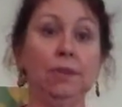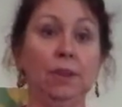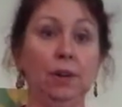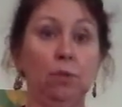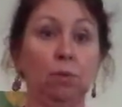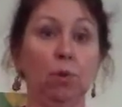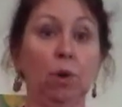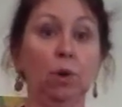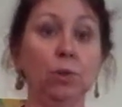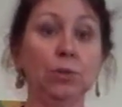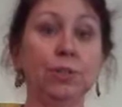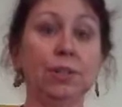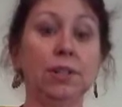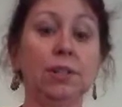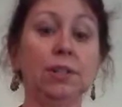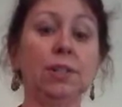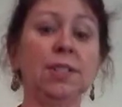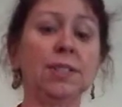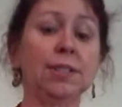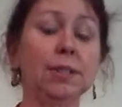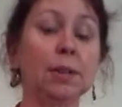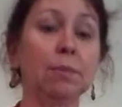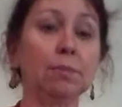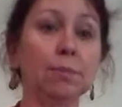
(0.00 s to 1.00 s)
rolls into
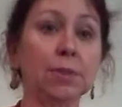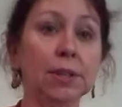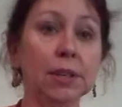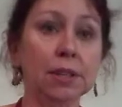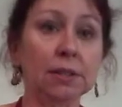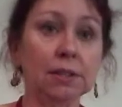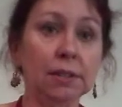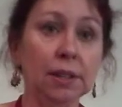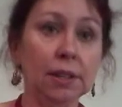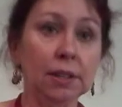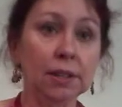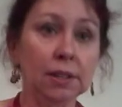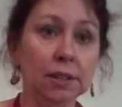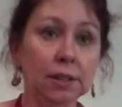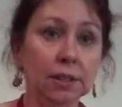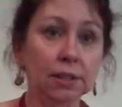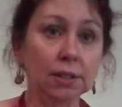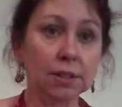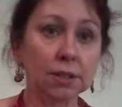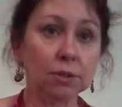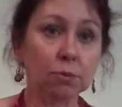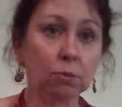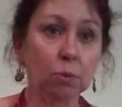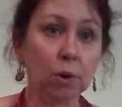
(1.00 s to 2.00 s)
something that
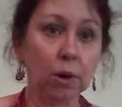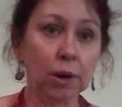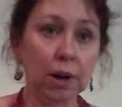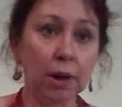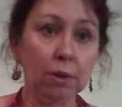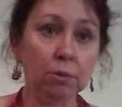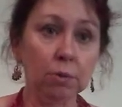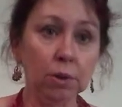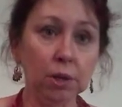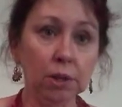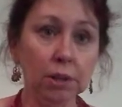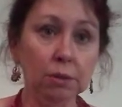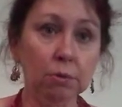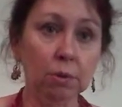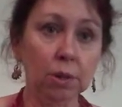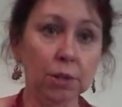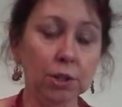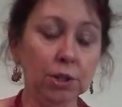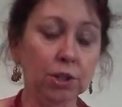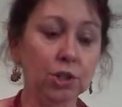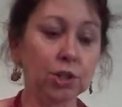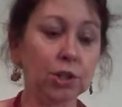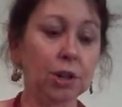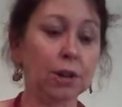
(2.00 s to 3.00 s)
is what I really want
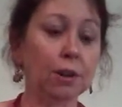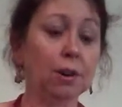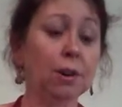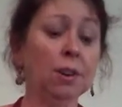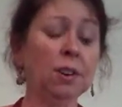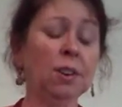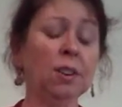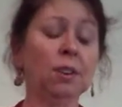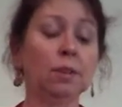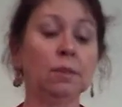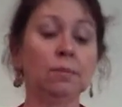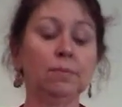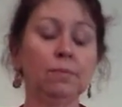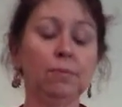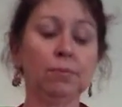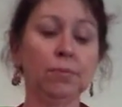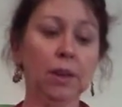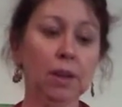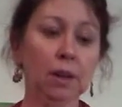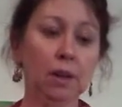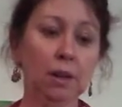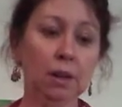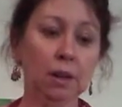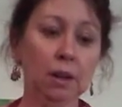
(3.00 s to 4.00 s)
to share.
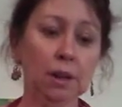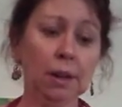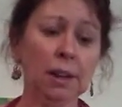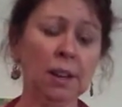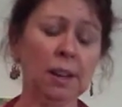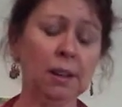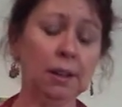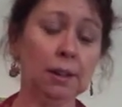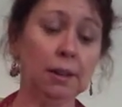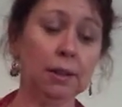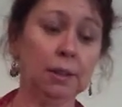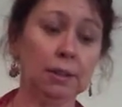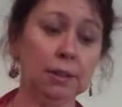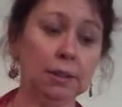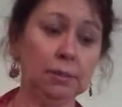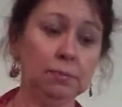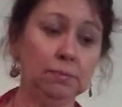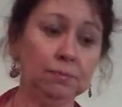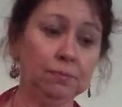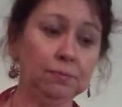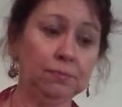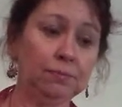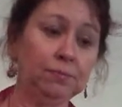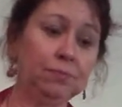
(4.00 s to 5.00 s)

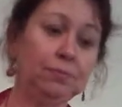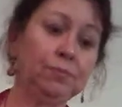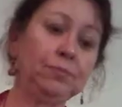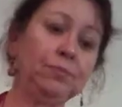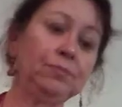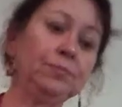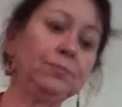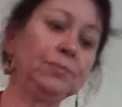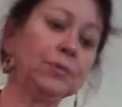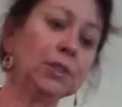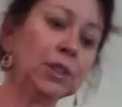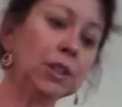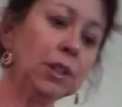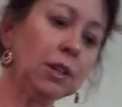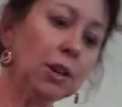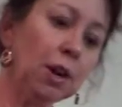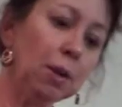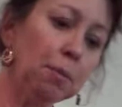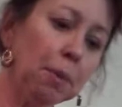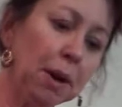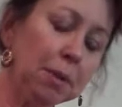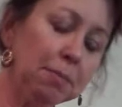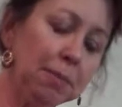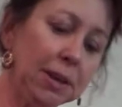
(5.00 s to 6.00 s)
Look at
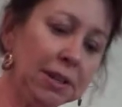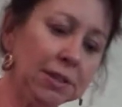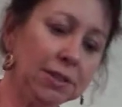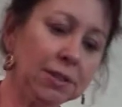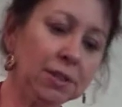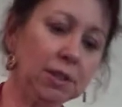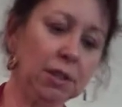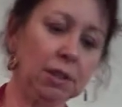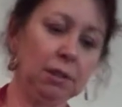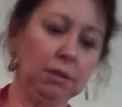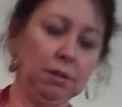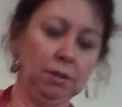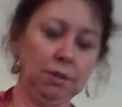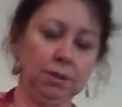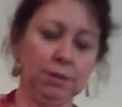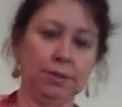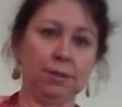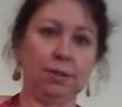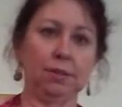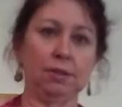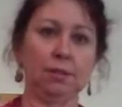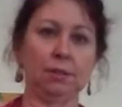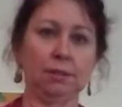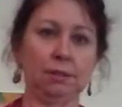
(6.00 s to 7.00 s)
all my
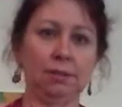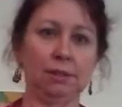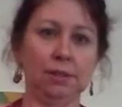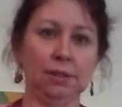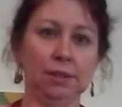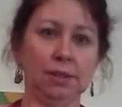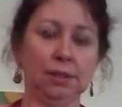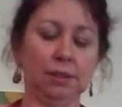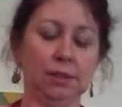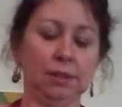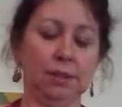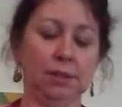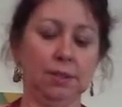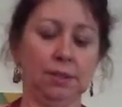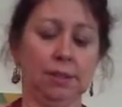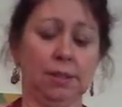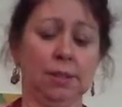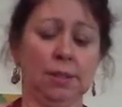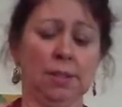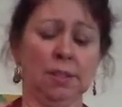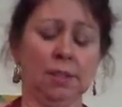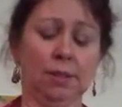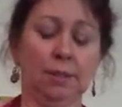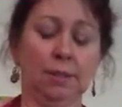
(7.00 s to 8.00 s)
mascaras. Look at this.